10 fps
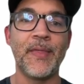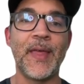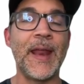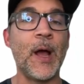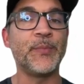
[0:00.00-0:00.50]

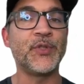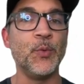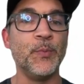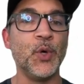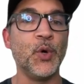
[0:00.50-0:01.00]
that helps
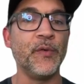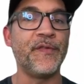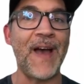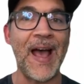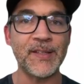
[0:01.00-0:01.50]
you
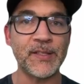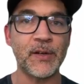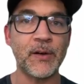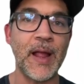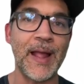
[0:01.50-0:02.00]
move
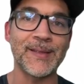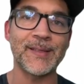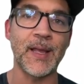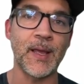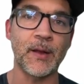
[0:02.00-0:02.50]
faster and
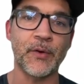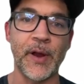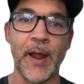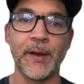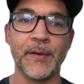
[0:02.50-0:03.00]
stay
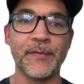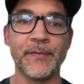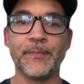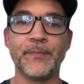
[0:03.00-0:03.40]
creative.